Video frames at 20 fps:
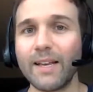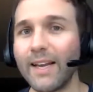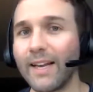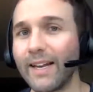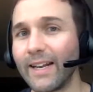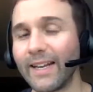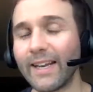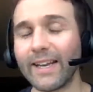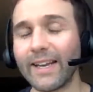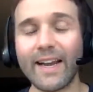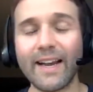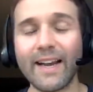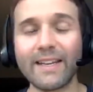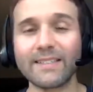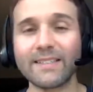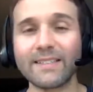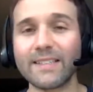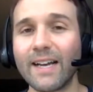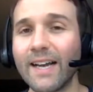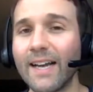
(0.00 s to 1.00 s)
And again,
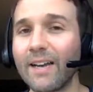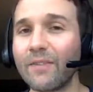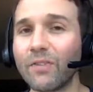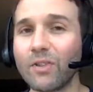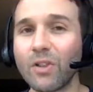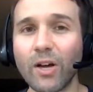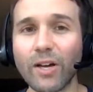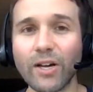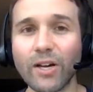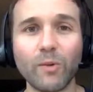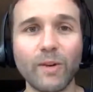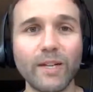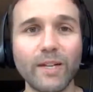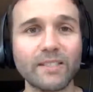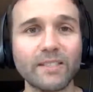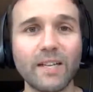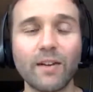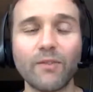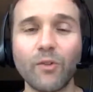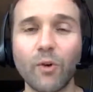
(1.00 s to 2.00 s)
guys, I have a lot of great
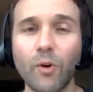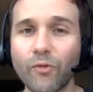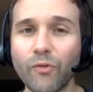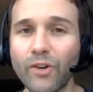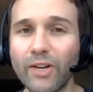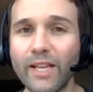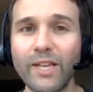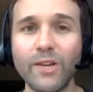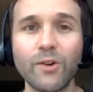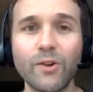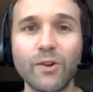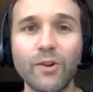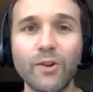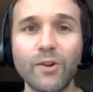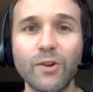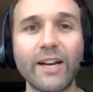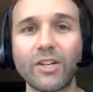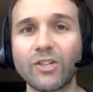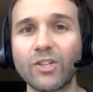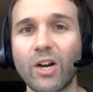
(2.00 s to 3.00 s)
stuff over at
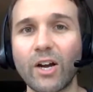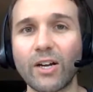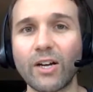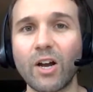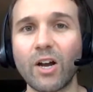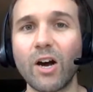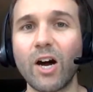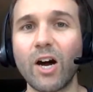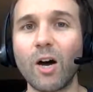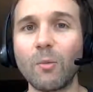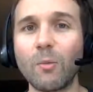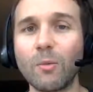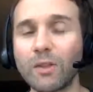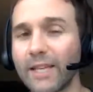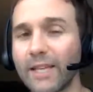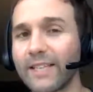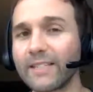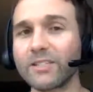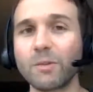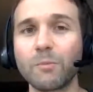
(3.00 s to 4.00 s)
eofire.com.
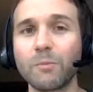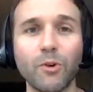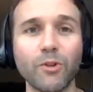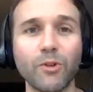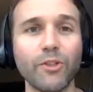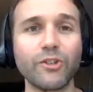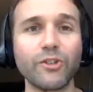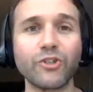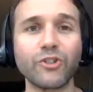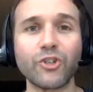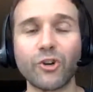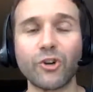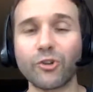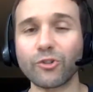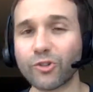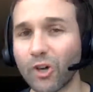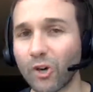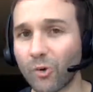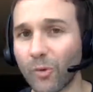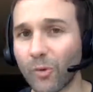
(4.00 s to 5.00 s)
Links to both of the
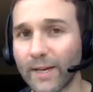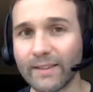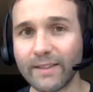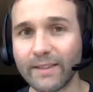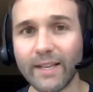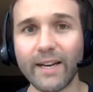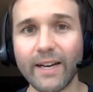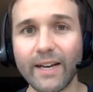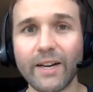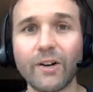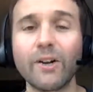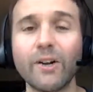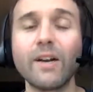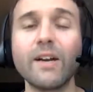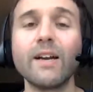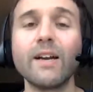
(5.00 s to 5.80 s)
journals are right there.